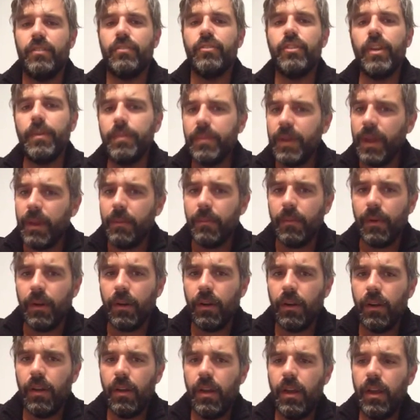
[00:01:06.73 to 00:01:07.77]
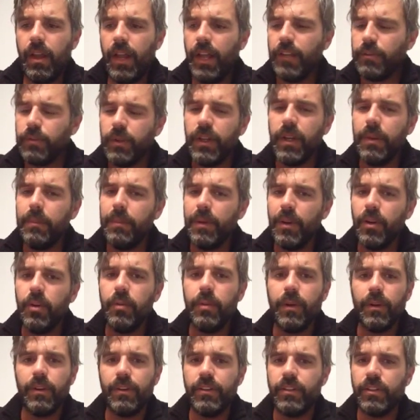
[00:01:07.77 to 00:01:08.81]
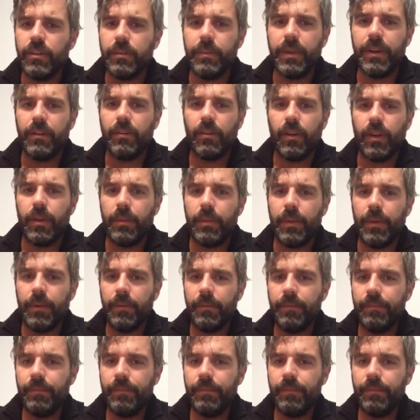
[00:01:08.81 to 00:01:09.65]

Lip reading: September. That's when the blueberries will be ripe.